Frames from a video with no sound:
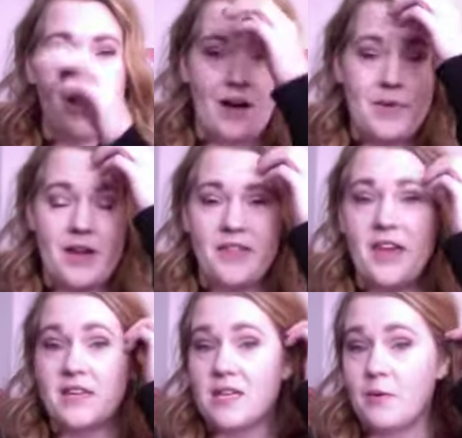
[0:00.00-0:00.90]
I mean,
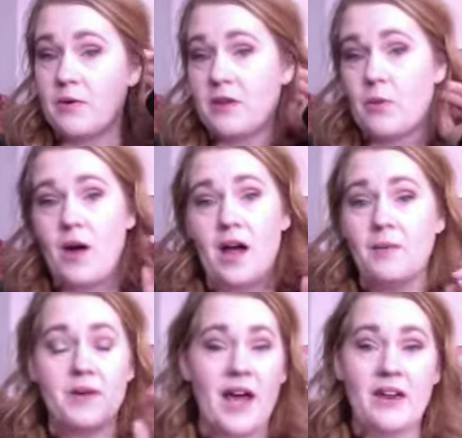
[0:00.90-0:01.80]
they can tell me what they
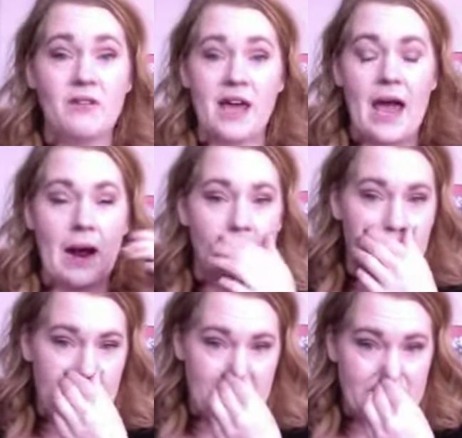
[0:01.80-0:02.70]
want, but I don't care.
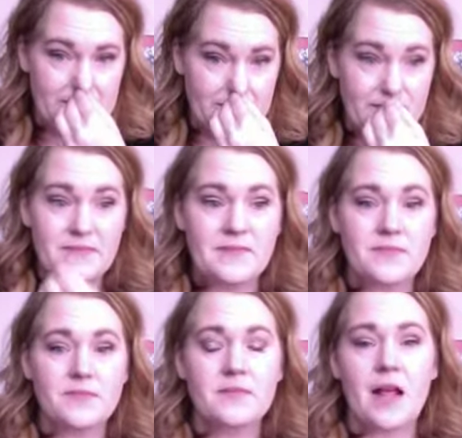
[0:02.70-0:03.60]

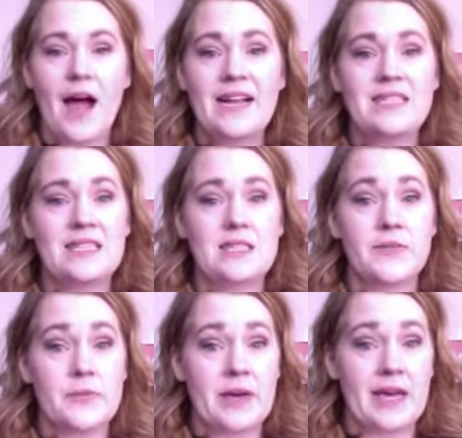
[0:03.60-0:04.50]
I did this
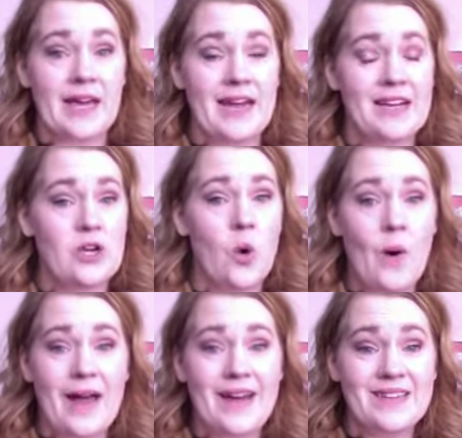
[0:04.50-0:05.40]
for me, and I know
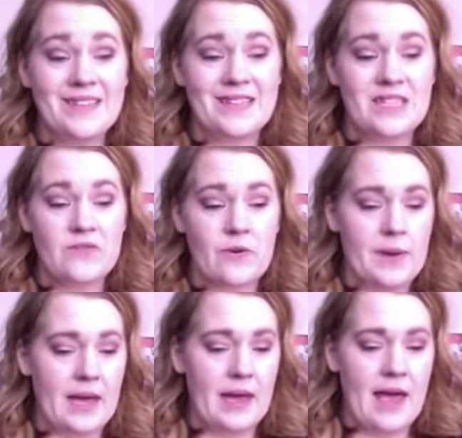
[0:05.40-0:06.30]
why I did this for
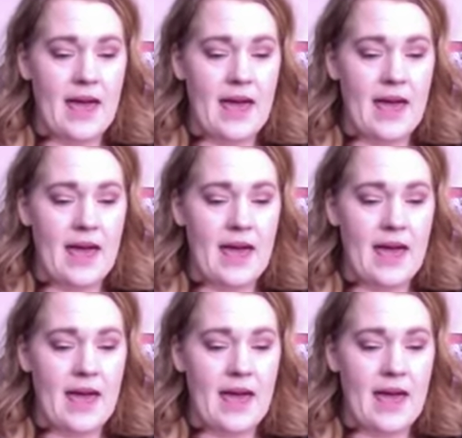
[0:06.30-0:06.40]
me.